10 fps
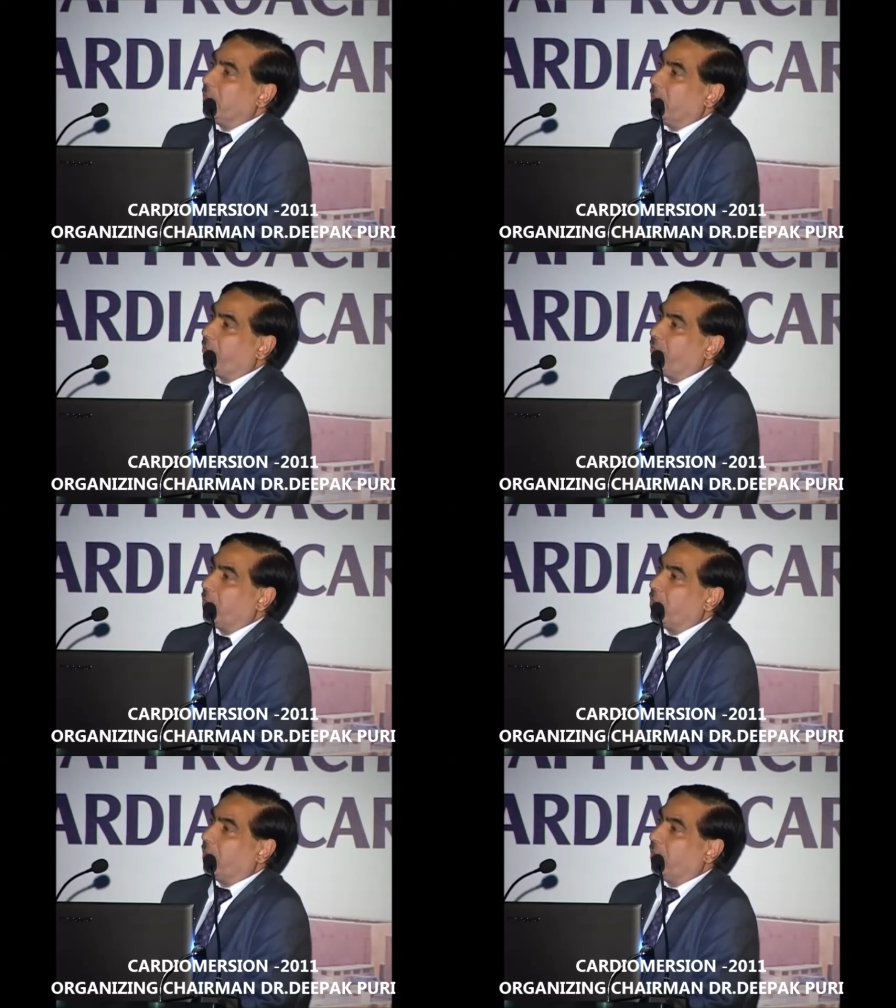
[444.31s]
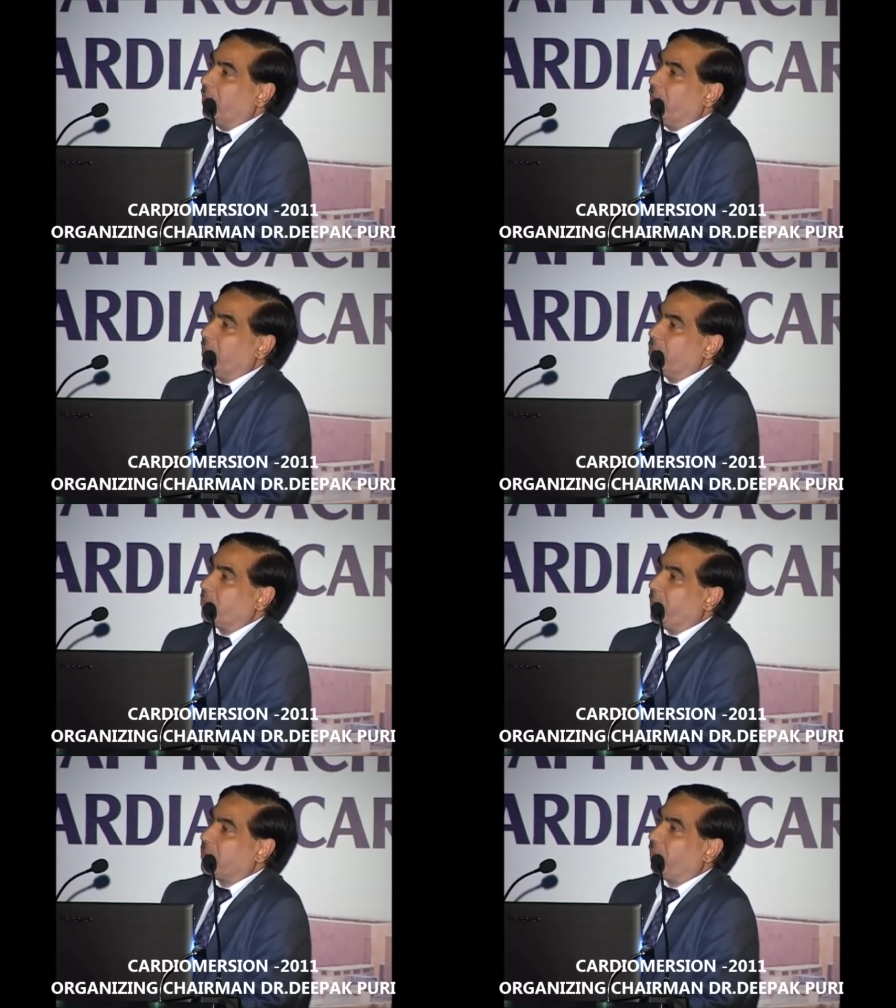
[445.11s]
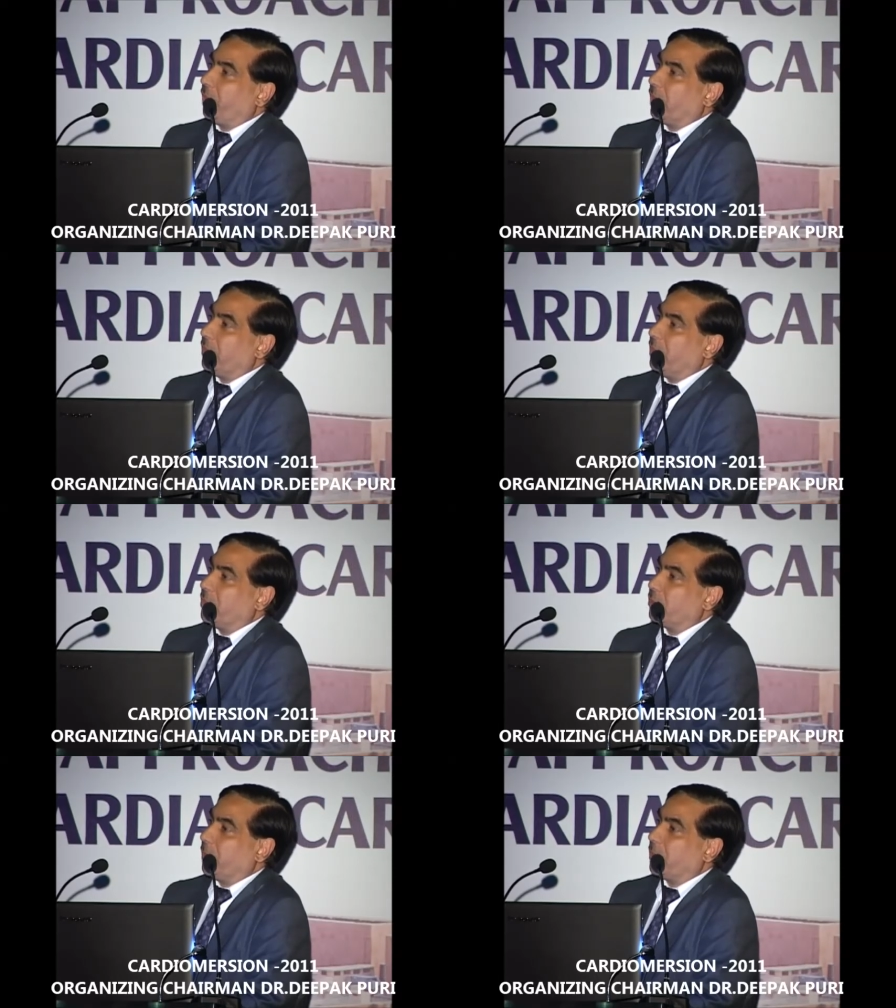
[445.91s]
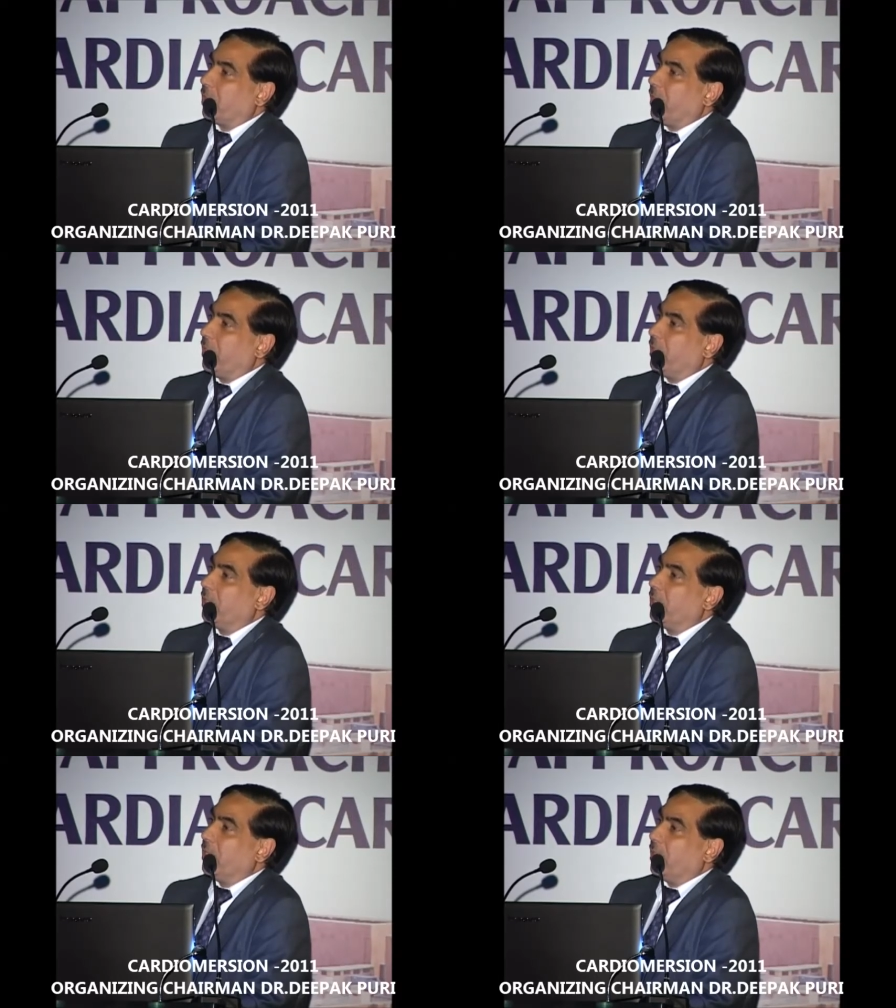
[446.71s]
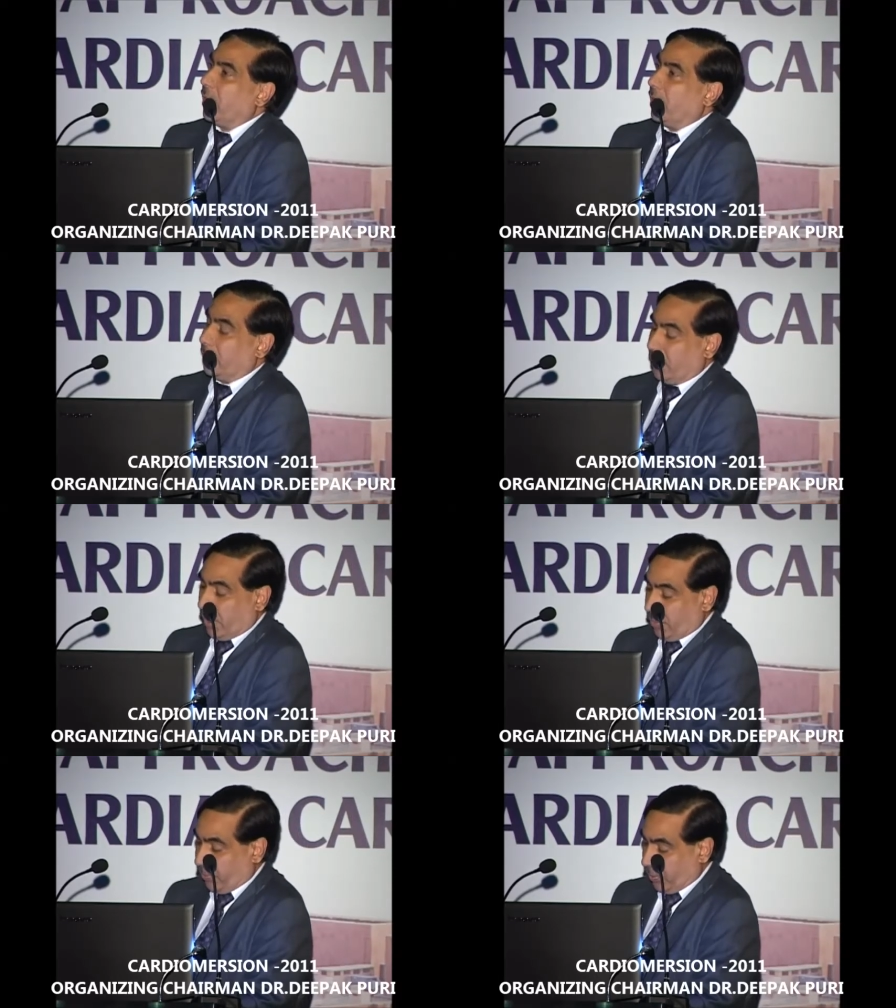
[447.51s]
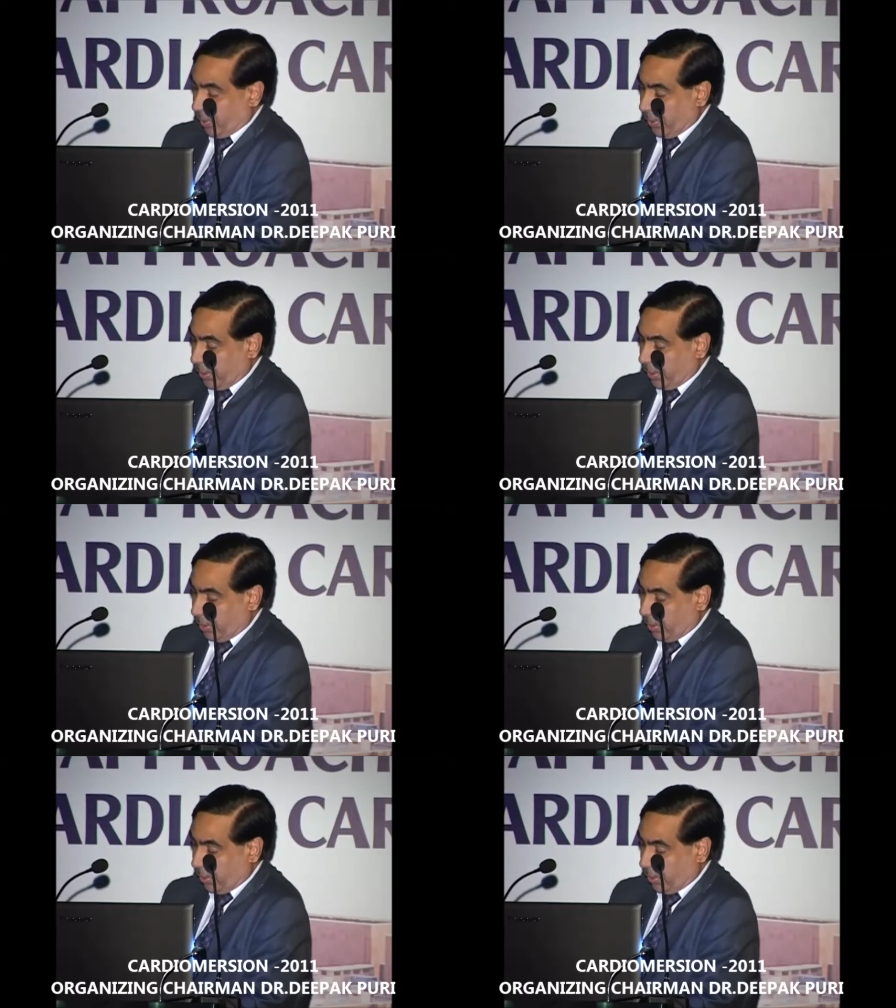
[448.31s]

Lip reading: The left ventricle lead is specific and needs special handling, and the right ventricle lead